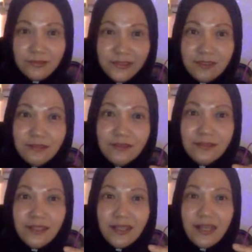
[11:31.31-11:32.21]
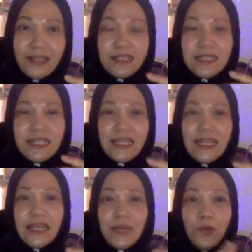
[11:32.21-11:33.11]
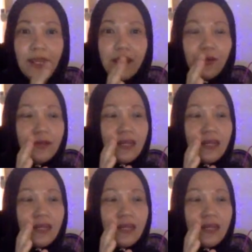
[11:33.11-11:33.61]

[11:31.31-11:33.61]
You know she we